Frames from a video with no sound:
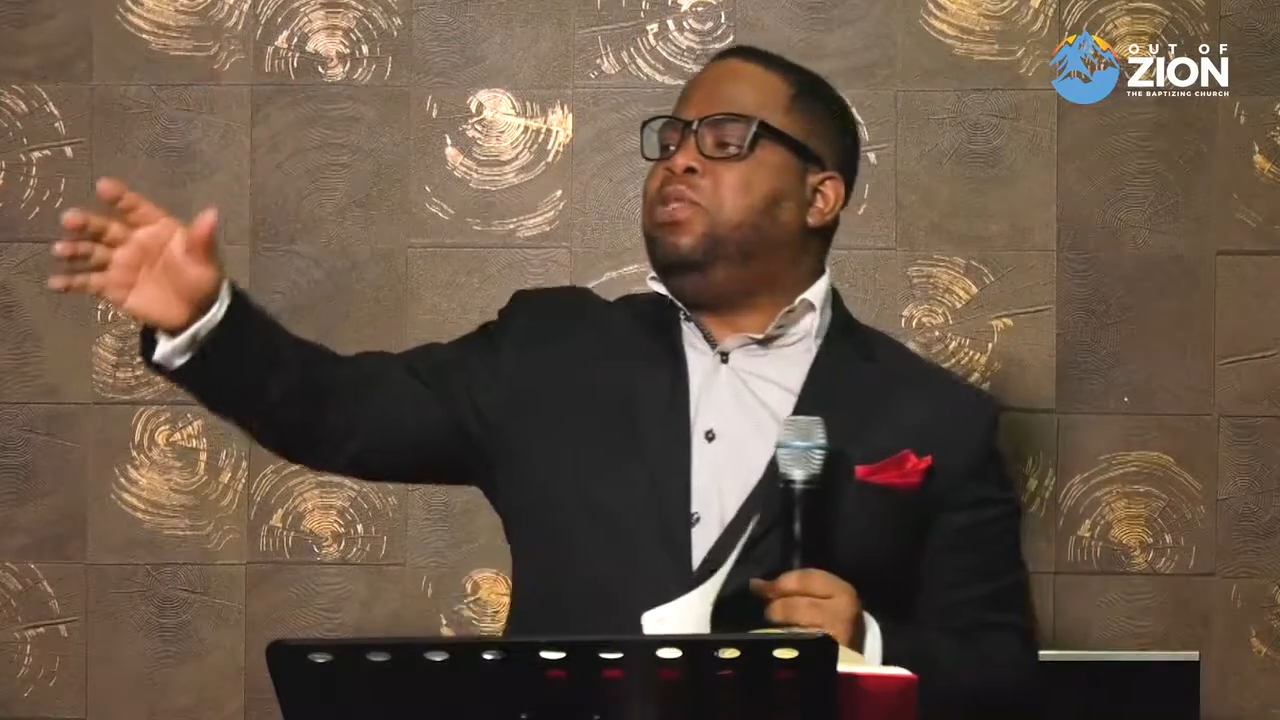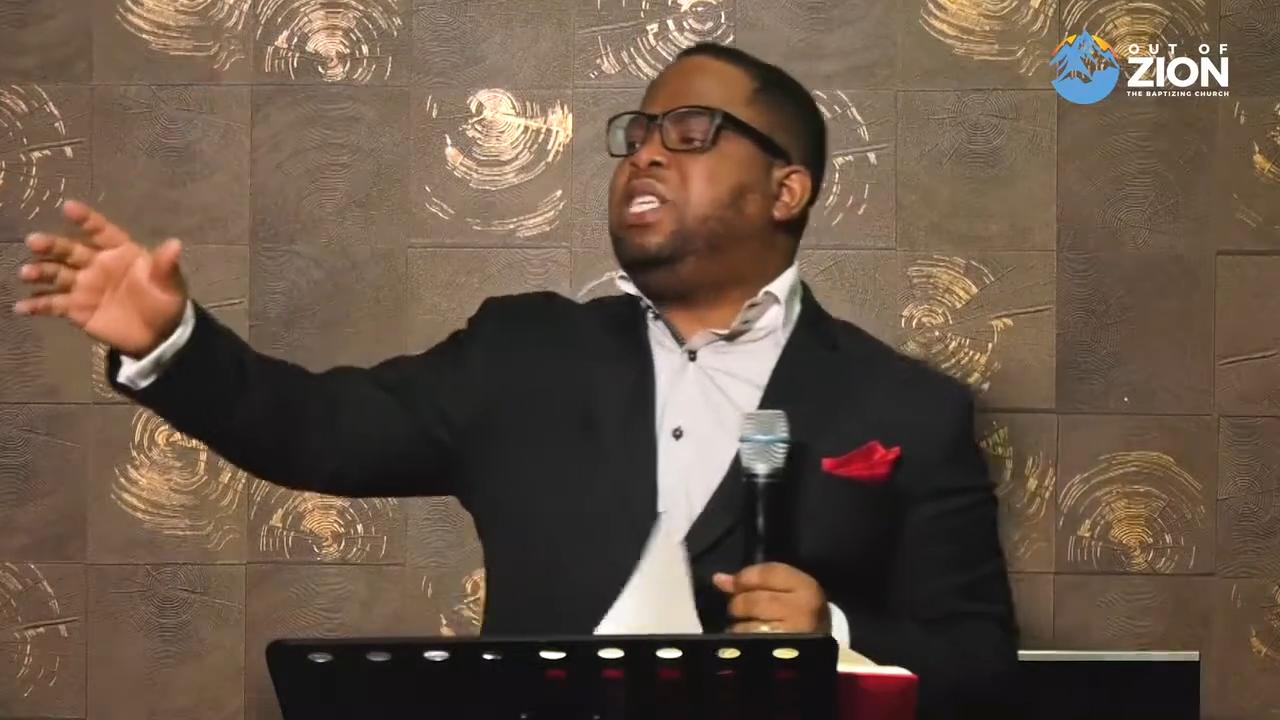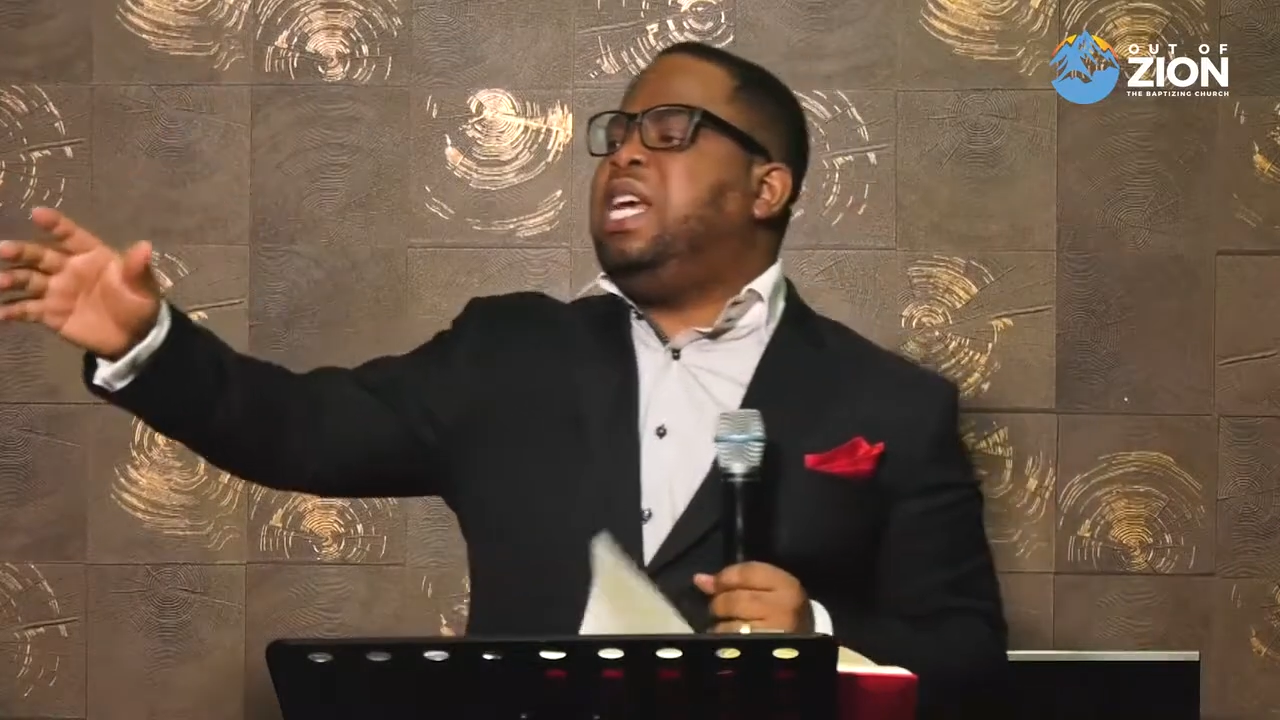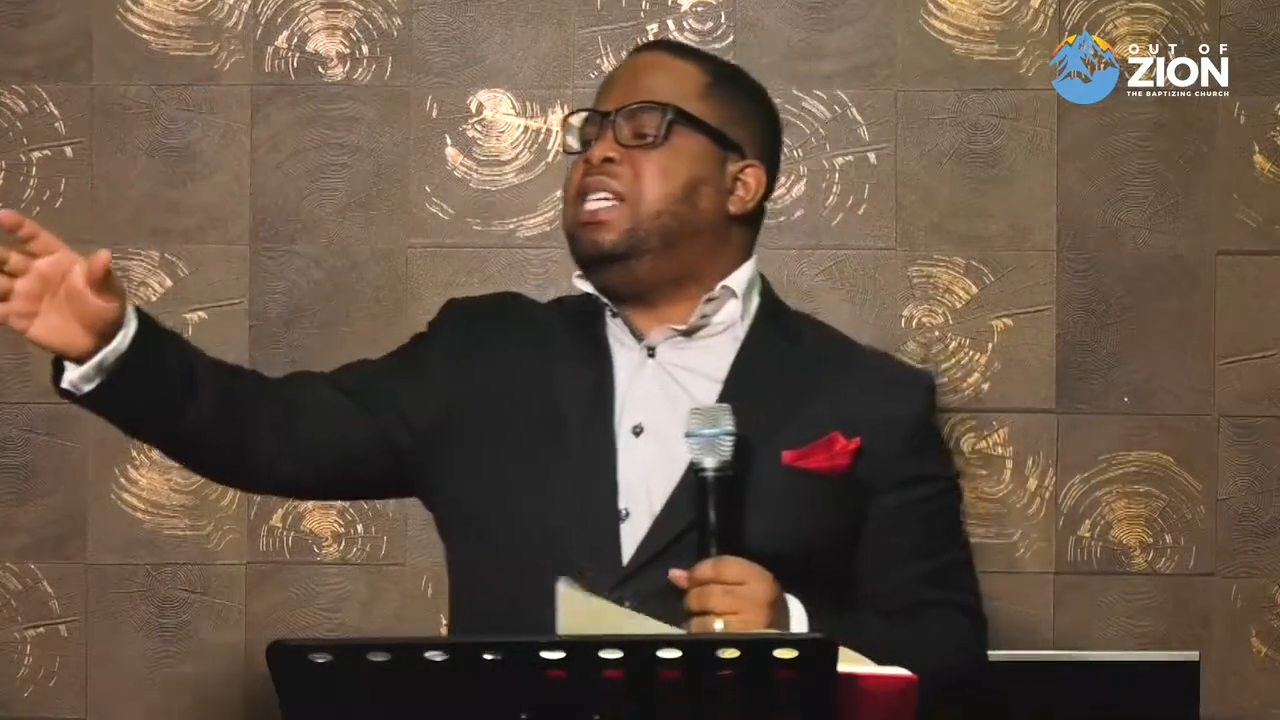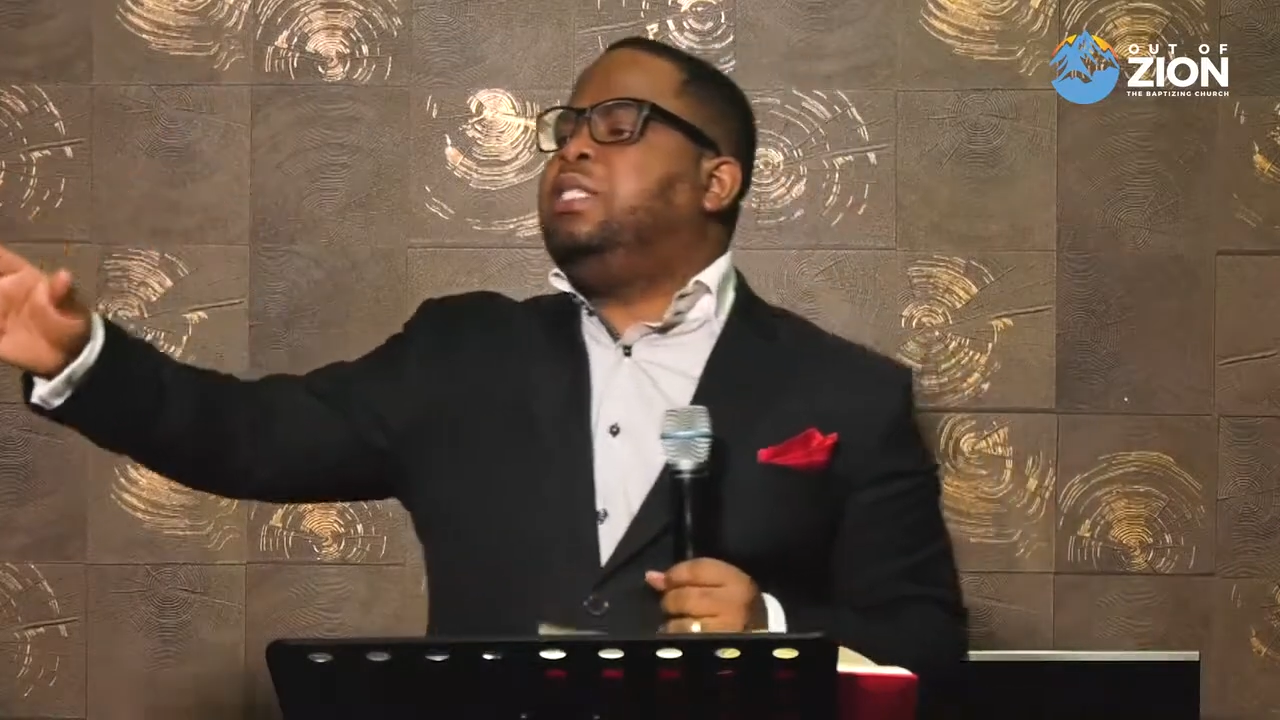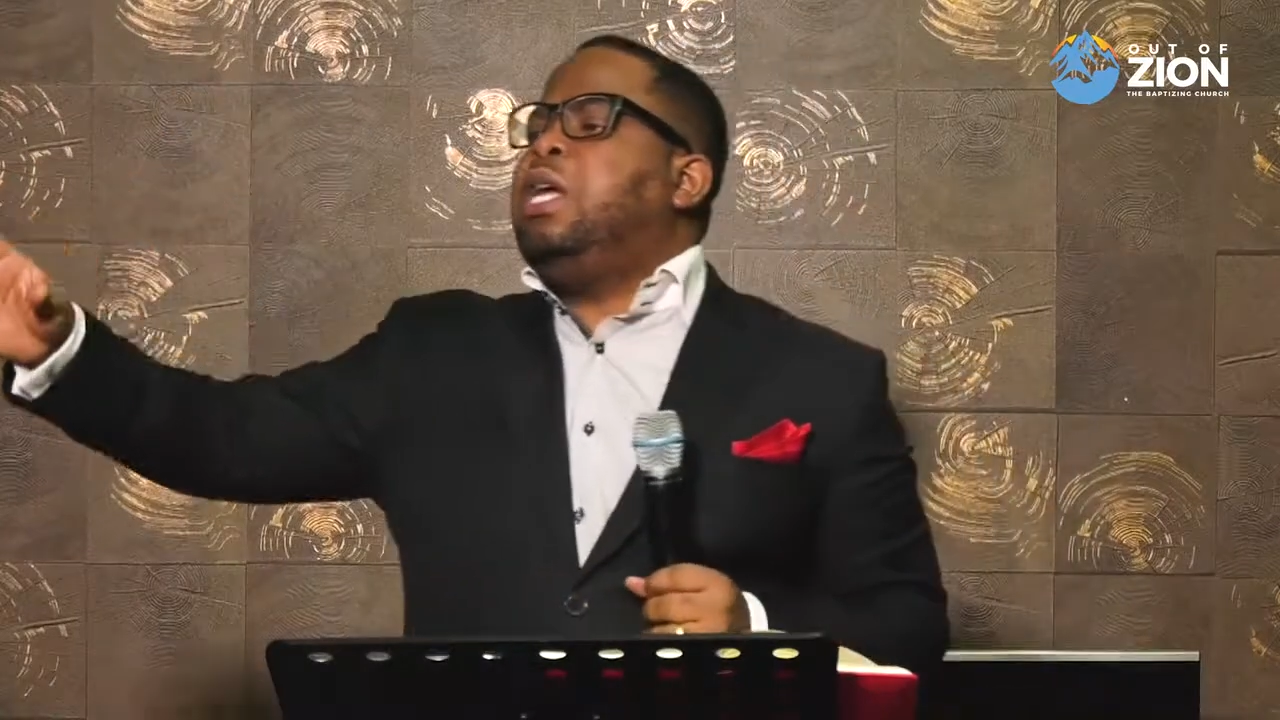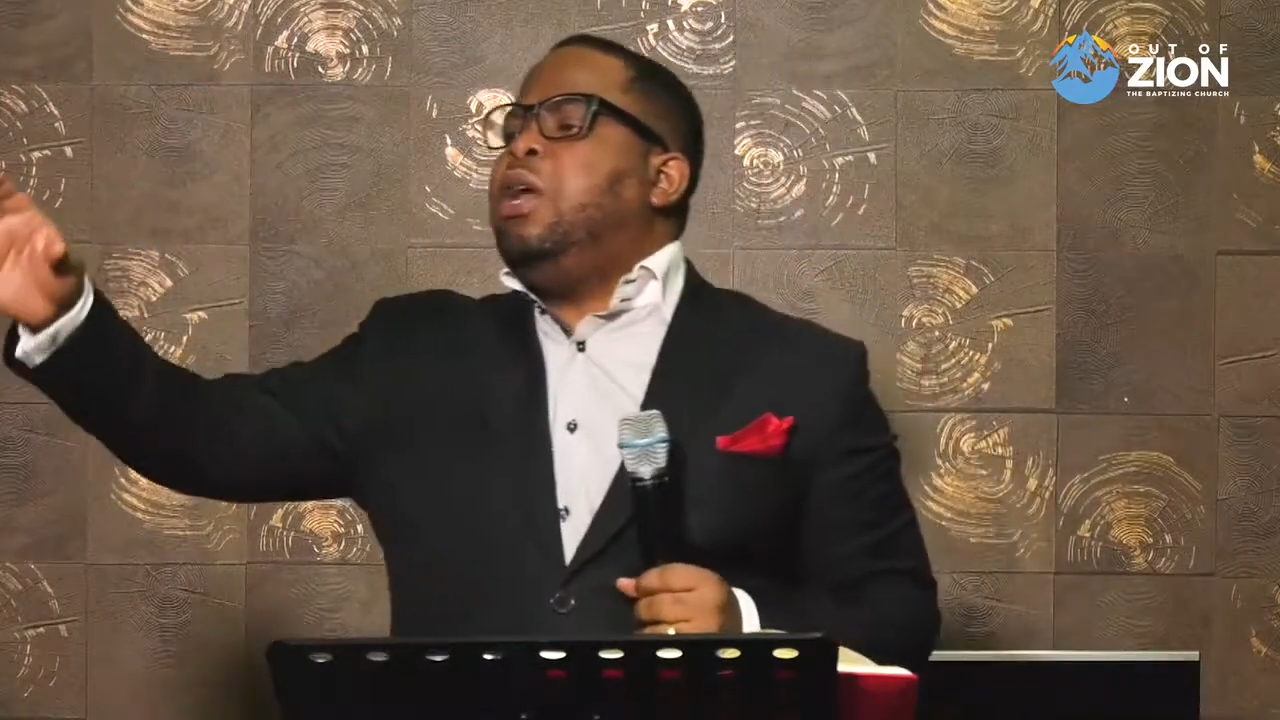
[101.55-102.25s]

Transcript: says